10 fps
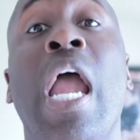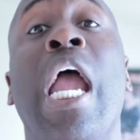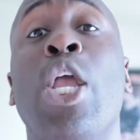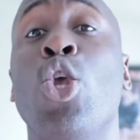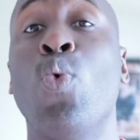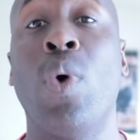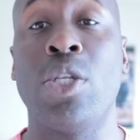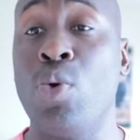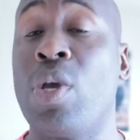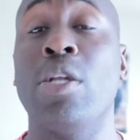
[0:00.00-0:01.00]
and you want
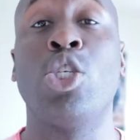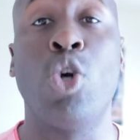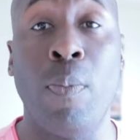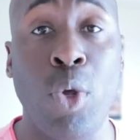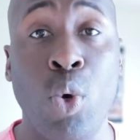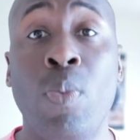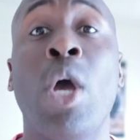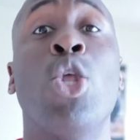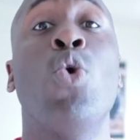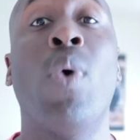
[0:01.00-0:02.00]
to contribute,
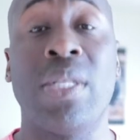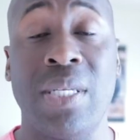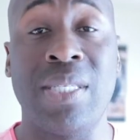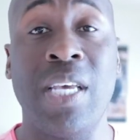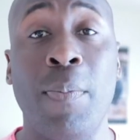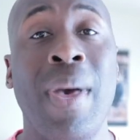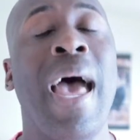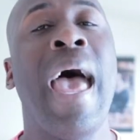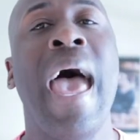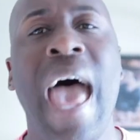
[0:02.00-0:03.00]
you want to tip
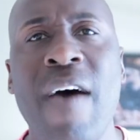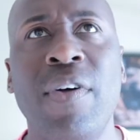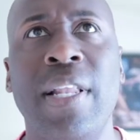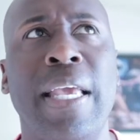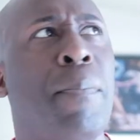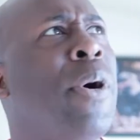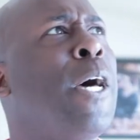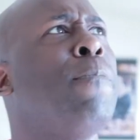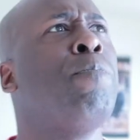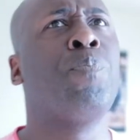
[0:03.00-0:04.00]
heavily,
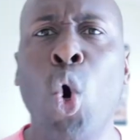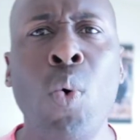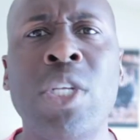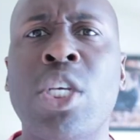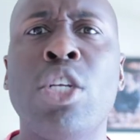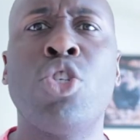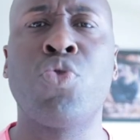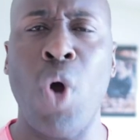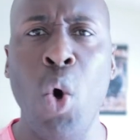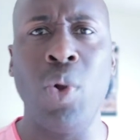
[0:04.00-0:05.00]
but who is
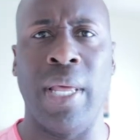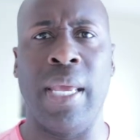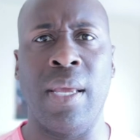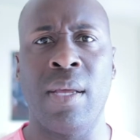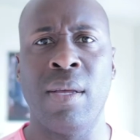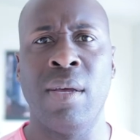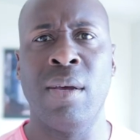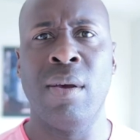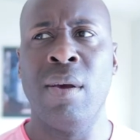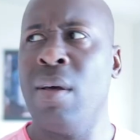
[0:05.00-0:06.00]
controlling
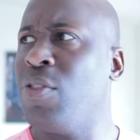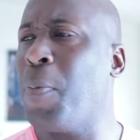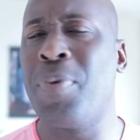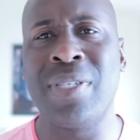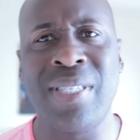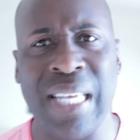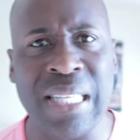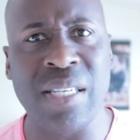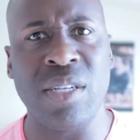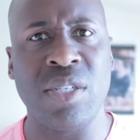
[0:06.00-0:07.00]
the
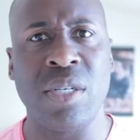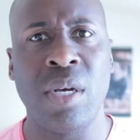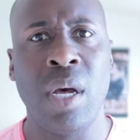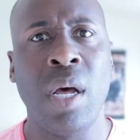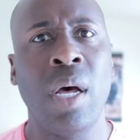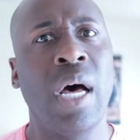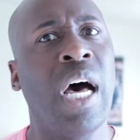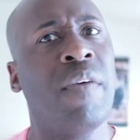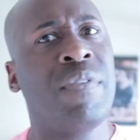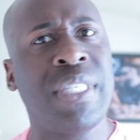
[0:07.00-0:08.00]
percentage
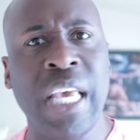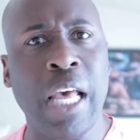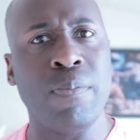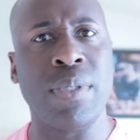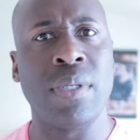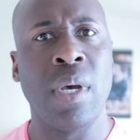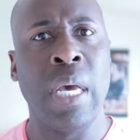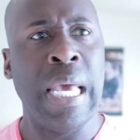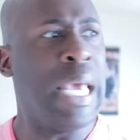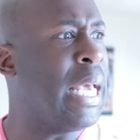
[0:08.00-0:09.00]
of tips?
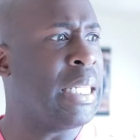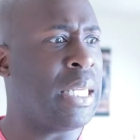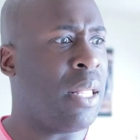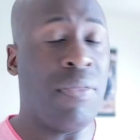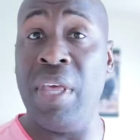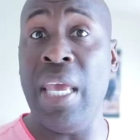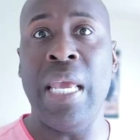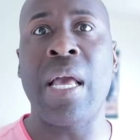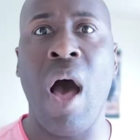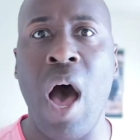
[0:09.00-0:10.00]
Is it
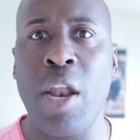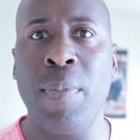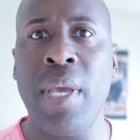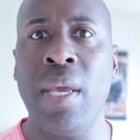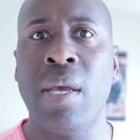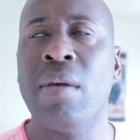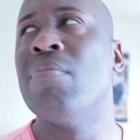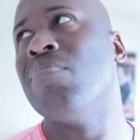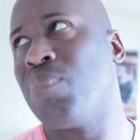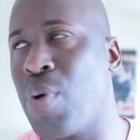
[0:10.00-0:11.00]
the economy?
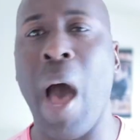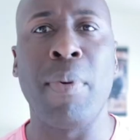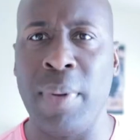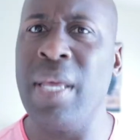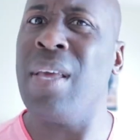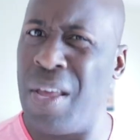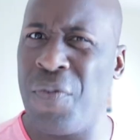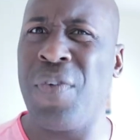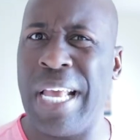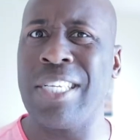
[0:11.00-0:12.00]
Probably
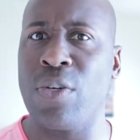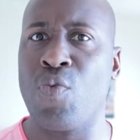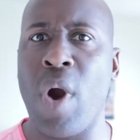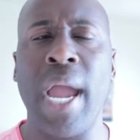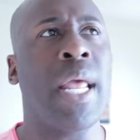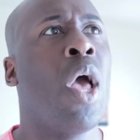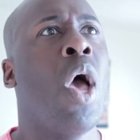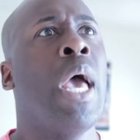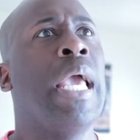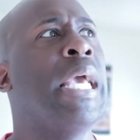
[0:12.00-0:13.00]
inflation, right?
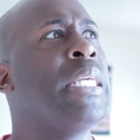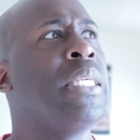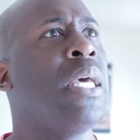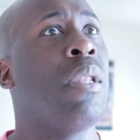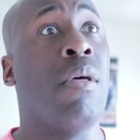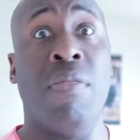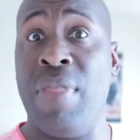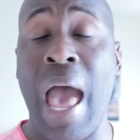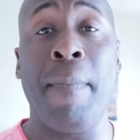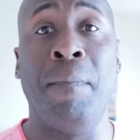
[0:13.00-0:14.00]
Is it
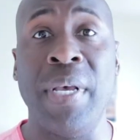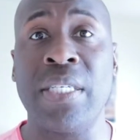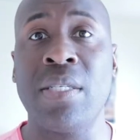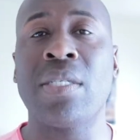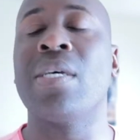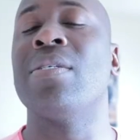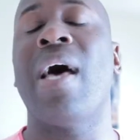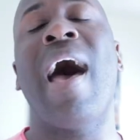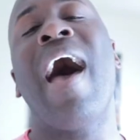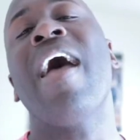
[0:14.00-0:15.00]
that business? Because
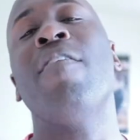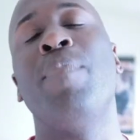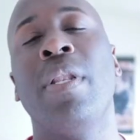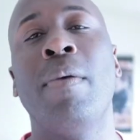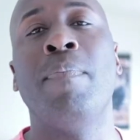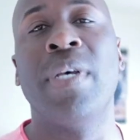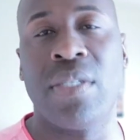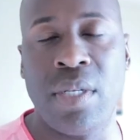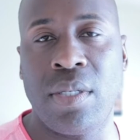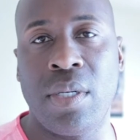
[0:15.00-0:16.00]
I have been in
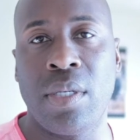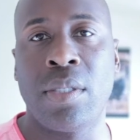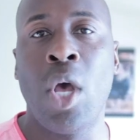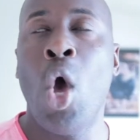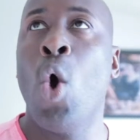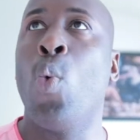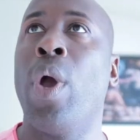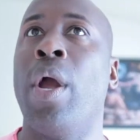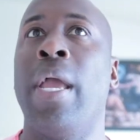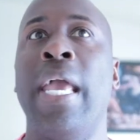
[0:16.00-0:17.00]
businesses
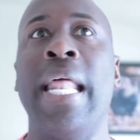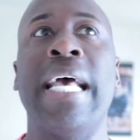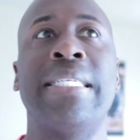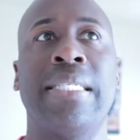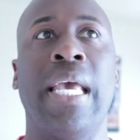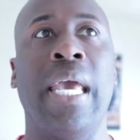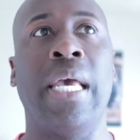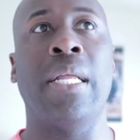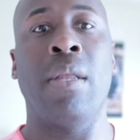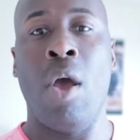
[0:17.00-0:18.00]
where it has
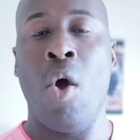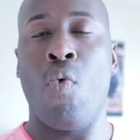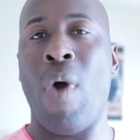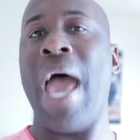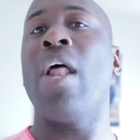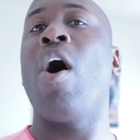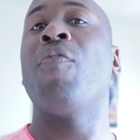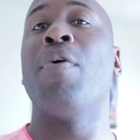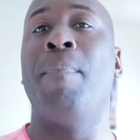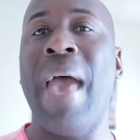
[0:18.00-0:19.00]
said right
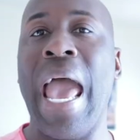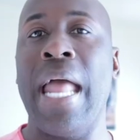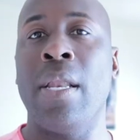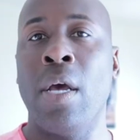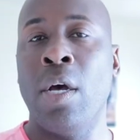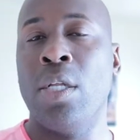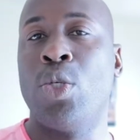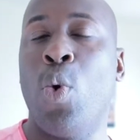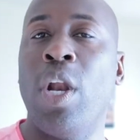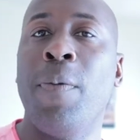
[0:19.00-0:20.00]
off the bat,
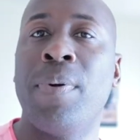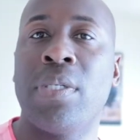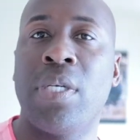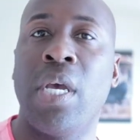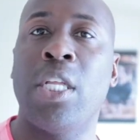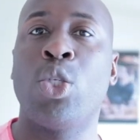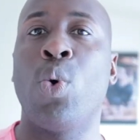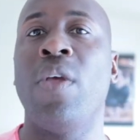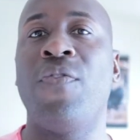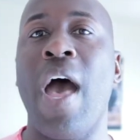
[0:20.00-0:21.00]
20%,
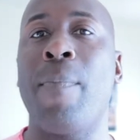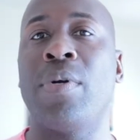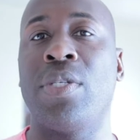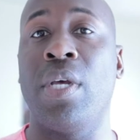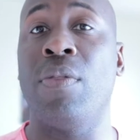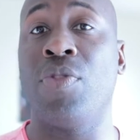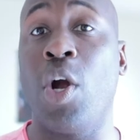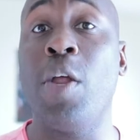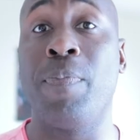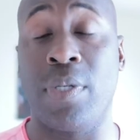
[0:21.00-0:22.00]
25%,
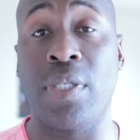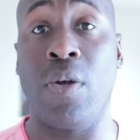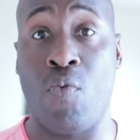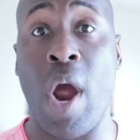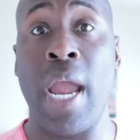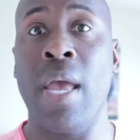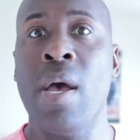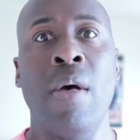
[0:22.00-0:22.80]
30%, right?